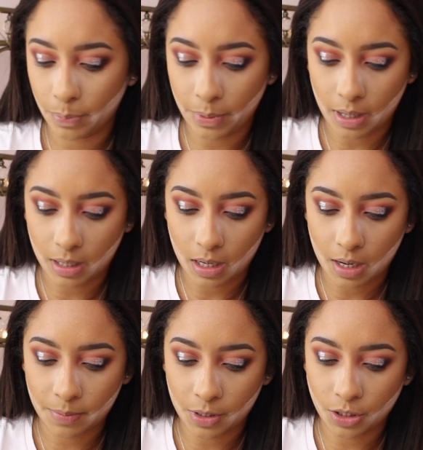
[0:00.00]
But
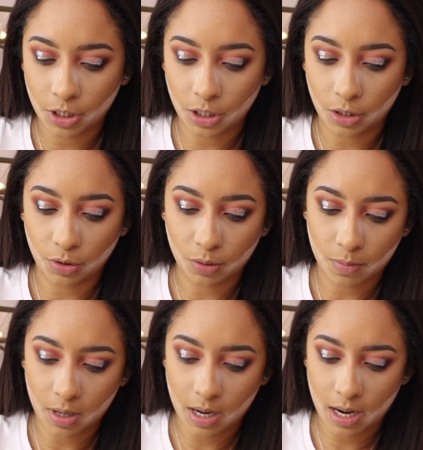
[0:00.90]
I'm going to use
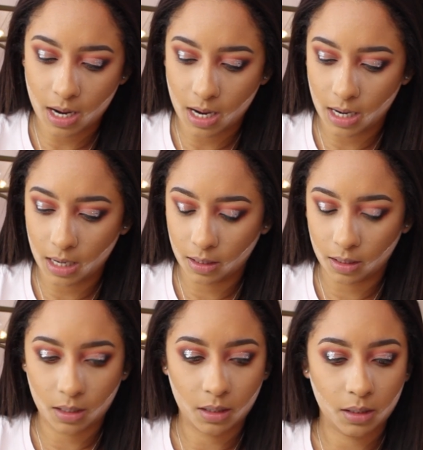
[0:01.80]
my
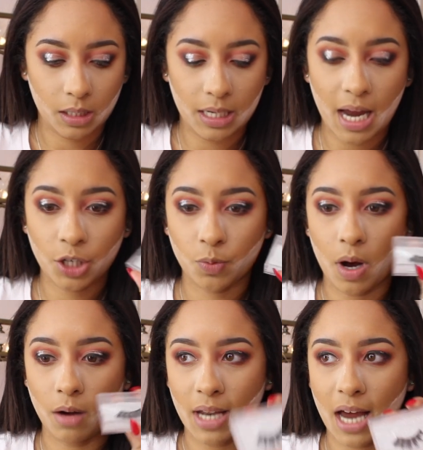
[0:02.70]
Lash
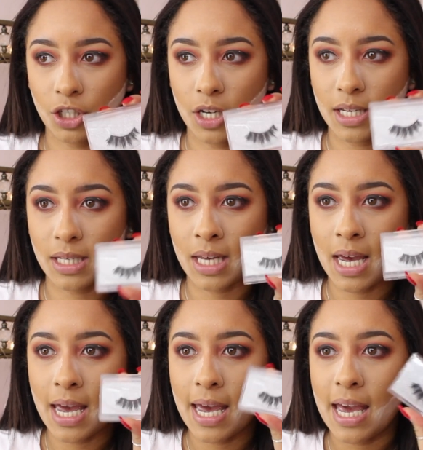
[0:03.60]
Wild lashes
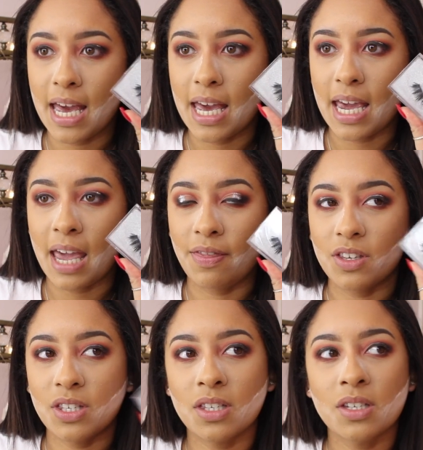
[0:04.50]
in
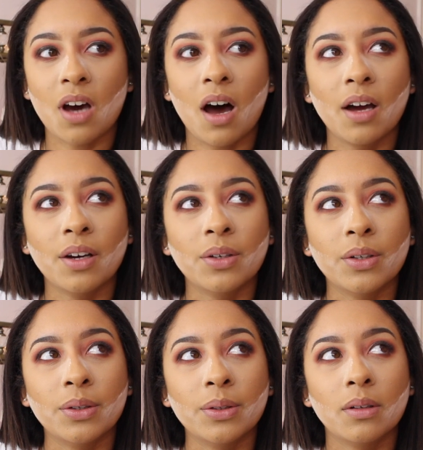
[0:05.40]
the
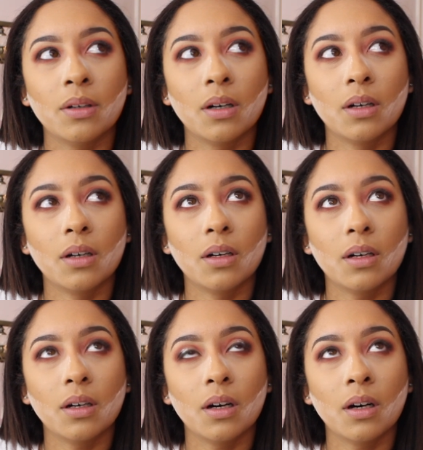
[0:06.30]
style,
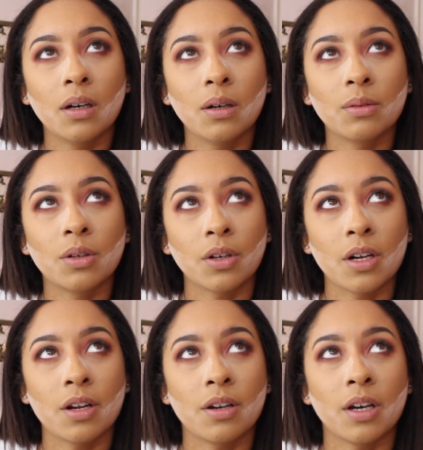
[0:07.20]
oh god,
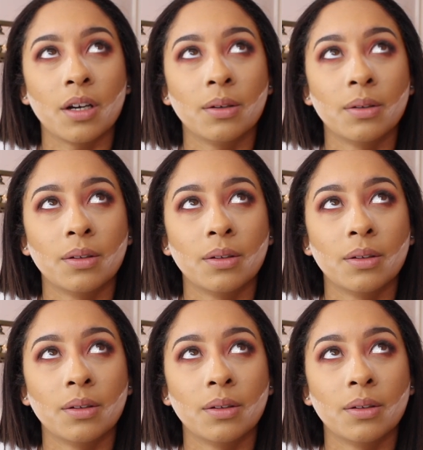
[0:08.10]
I don't know,